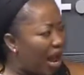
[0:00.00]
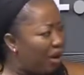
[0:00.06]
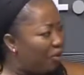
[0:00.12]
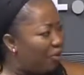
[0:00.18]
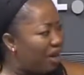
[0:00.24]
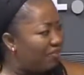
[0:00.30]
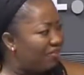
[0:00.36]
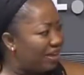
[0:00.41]
I
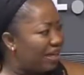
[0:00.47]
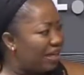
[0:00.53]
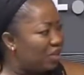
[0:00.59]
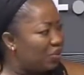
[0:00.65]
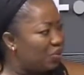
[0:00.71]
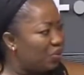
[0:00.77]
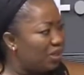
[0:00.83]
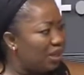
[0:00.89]
would have
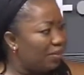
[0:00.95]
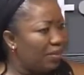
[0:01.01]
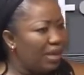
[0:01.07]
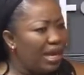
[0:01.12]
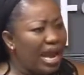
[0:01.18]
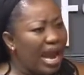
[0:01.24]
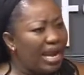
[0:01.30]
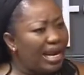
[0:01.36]
understood them.
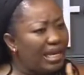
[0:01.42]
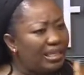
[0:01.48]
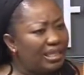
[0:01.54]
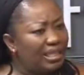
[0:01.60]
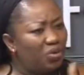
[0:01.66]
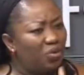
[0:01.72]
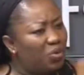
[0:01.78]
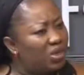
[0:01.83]
Okay. And I
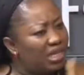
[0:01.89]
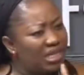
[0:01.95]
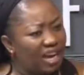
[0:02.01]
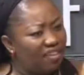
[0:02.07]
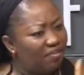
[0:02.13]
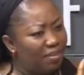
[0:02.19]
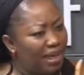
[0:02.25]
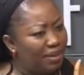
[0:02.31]
still wouldn't
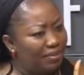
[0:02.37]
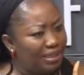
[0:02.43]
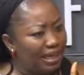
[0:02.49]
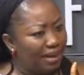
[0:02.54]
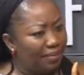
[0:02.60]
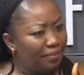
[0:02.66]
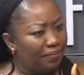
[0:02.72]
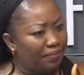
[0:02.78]
have blamed
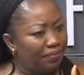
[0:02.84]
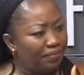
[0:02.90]
them.